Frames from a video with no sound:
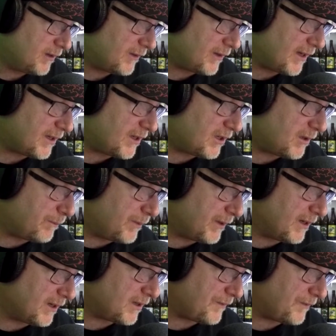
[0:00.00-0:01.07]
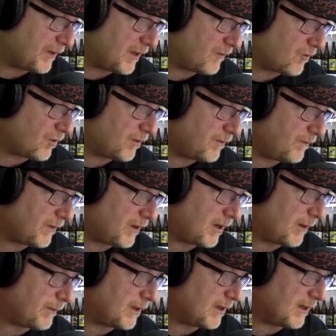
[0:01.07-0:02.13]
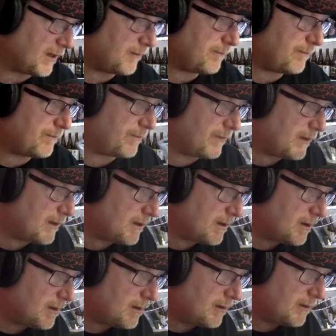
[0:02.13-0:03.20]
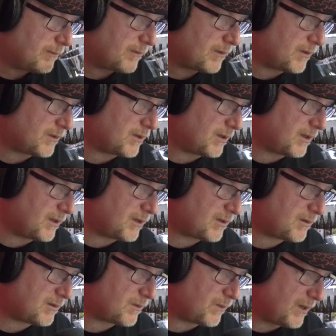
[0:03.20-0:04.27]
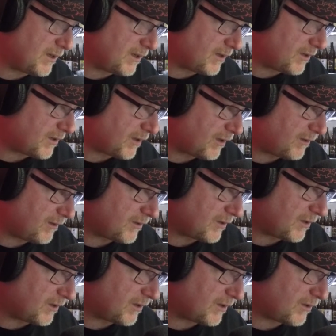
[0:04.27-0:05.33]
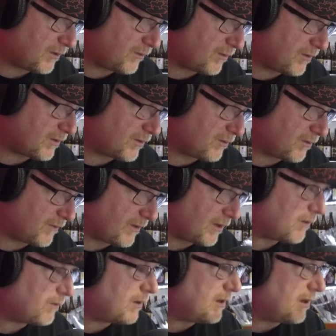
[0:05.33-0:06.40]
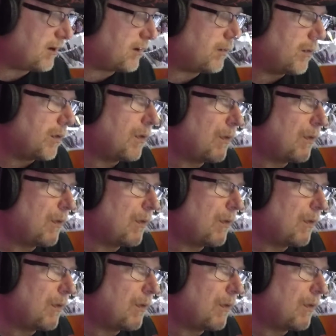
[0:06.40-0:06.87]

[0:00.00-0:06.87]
That's the biggest flavor that I'm getting. There's a nice sweetness there. There's a nice sort of, sort of a, wait now.